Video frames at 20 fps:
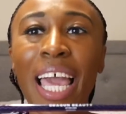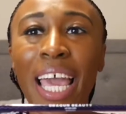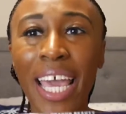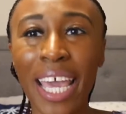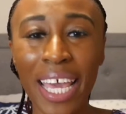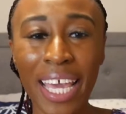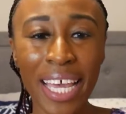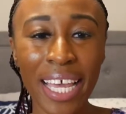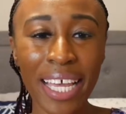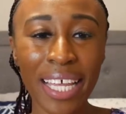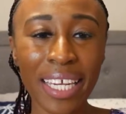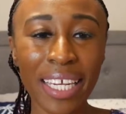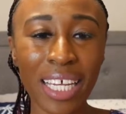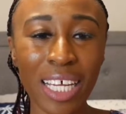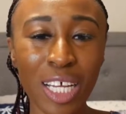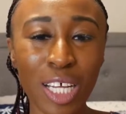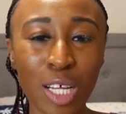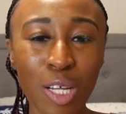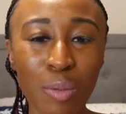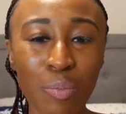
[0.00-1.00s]
And
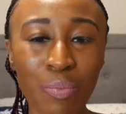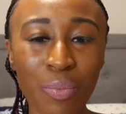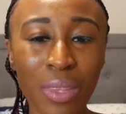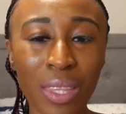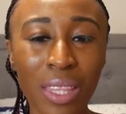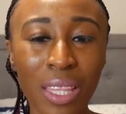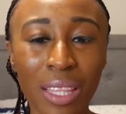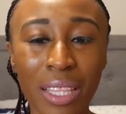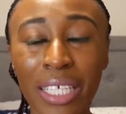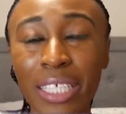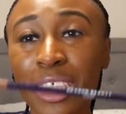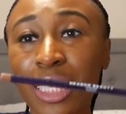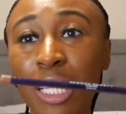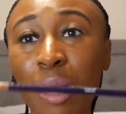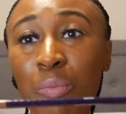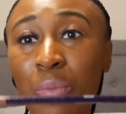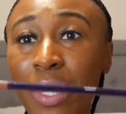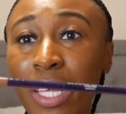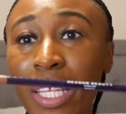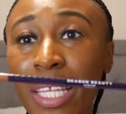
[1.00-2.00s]
this is
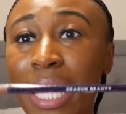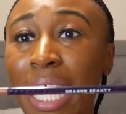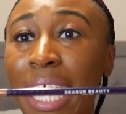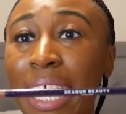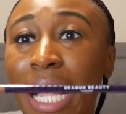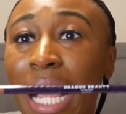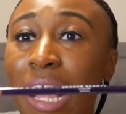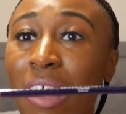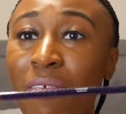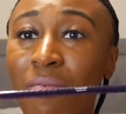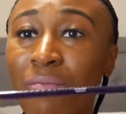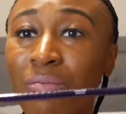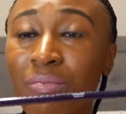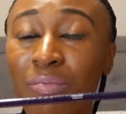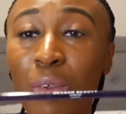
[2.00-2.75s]
something that